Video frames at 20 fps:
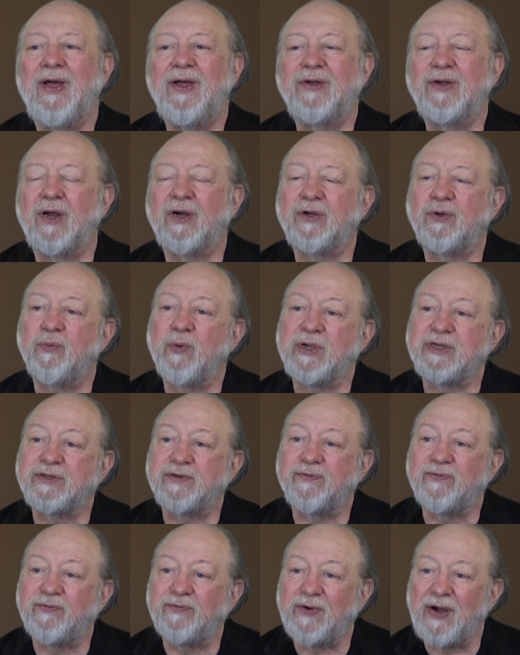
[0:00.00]
Dr. West
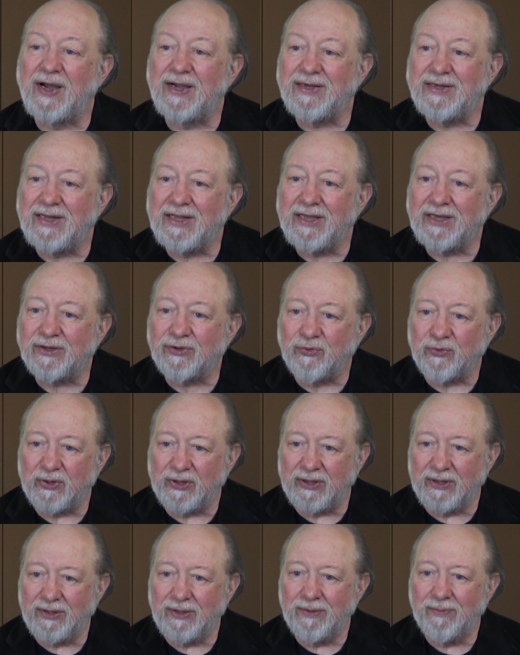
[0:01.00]
finally
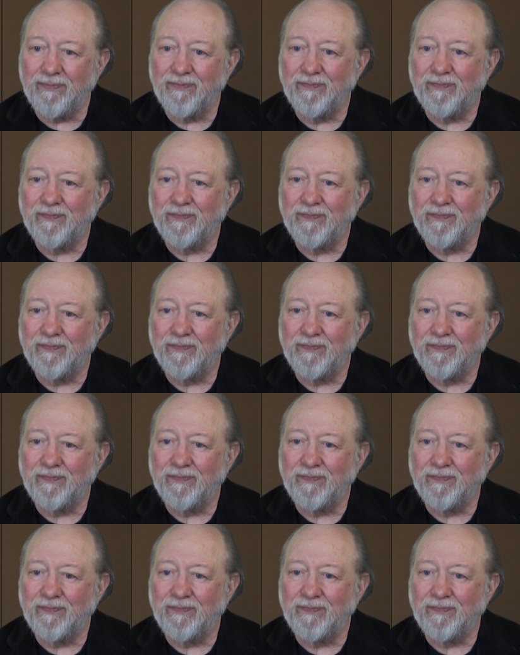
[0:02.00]
agreed.